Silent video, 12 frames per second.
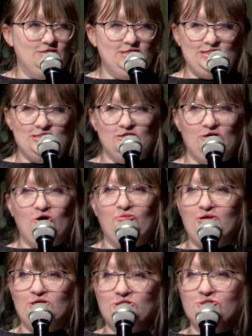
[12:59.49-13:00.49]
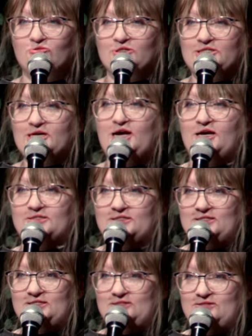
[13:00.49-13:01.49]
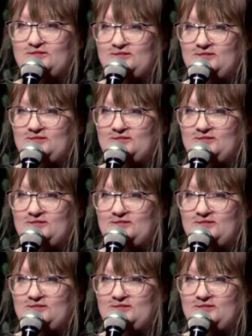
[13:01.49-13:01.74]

This is a little bit too intense.